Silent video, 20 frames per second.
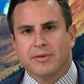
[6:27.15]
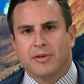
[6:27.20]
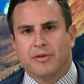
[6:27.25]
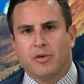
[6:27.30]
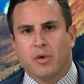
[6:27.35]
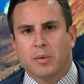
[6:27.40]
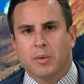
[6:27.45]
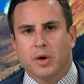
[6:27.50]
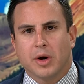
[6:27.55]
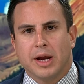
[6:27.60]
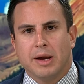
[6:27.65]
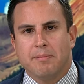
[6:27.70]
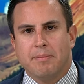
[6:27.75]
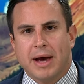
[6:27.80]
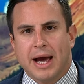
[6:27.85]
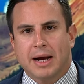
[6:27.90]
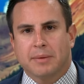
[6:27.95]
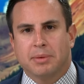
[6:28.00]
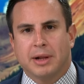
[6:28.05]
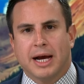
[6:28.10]
a former
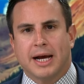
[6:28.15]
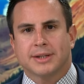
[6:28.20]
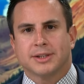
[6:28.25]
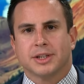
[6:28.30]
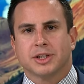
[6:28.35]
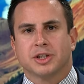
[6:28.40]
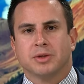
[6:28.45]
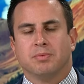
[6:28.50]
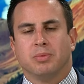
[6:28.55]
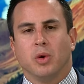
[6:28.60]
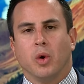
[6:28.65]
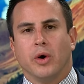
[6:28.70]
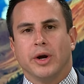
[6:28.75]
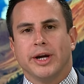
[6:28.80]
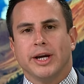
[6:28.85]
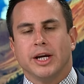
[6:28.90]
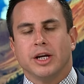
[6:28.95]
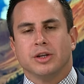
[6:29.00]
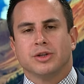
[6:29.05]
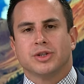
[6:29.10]
Impact Plastics
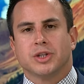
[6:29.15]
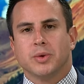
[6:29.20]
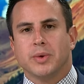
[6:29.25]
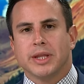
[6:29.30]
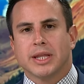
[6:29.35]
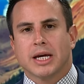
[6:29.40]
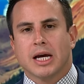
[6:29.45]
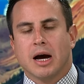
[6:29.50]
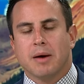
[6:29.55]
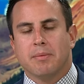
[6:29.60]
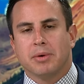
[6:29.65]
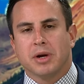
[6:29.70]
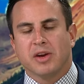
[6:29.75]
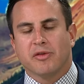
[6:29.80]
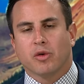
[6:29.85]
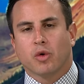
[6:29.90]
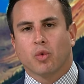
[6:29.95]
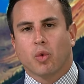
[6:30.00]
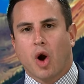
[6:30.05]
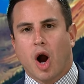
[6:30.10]
employee is suing the company
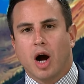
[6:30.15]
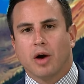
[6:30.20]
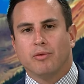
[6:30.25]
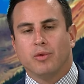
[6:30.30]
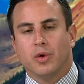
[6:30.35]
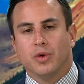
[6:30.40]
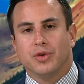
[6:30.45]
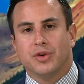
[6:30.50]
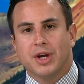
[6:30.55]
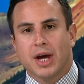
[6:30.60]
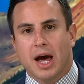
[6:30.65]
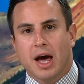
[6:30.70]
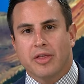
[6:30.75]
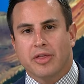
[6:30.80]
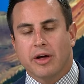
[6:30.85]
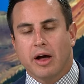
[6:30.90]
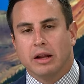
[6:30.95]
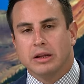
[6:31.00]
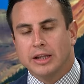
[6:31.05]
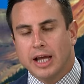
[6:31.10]
for wrongful death,
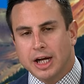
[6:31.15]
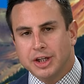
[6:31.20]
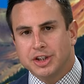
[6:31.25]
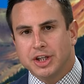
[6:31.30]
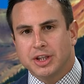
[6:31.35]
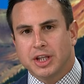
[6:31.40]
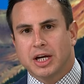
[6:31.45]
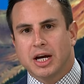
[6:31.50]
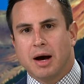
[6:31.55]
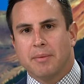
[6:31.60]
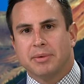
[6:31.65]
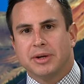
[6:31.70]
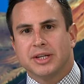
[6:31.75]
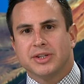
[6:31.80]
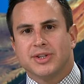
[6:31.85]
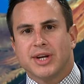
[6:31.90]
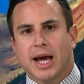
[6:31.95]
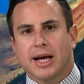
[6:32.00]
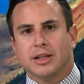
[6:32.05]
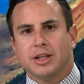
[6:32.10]
alleging the company's
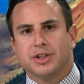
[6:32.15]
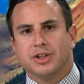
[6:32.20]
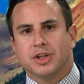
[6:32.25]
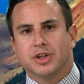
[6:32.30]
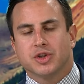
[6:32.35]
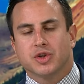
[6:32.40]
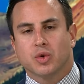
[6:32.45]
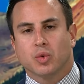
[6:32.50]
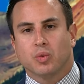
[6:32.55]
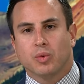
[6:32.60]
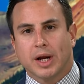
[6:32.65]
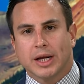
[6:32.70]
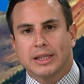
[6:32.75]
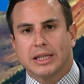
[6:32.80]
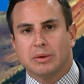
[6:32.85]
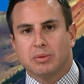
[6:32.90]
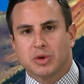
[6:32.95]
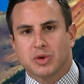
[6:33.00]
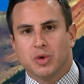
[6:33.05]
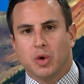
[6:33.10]
negligence directly
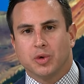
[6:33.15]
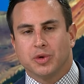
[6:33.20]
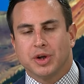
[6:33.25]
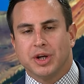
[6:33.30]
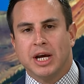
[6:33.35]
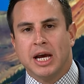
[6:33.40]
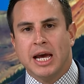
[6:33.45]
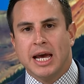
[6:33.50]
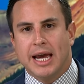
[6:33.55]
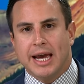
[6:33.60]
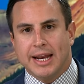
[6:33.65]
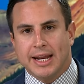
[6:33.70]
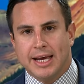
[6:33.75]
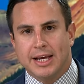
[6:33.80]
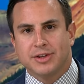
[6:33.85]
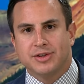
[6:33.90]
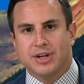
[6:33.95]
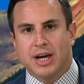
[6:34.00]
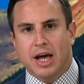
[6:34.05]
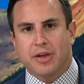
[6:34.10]
resulted in
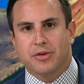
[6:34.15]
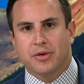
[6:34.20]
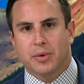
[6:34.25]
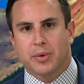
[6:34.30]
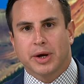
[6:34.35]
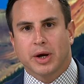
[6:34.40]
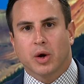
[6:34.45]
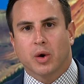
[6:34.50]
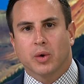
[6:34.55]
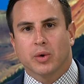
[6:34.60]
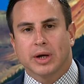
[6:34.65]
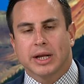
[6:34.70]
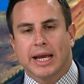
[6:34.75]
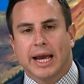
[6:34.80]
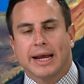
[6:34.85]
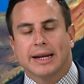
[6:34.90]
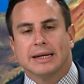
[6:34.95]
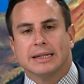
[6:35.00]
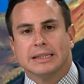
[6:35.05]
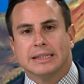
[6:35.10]
his death during
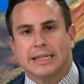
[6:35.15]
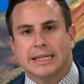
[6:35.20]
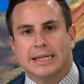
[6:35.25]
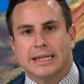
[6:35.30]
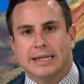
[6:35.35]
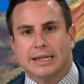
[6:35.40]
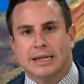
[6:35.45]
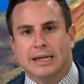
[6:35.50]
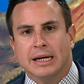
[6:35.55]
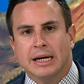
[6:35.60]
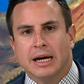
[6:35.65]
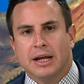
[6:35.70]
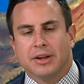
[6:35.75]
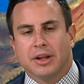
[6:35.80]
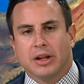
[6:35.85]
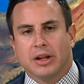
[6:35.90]
Hurricane Helene. The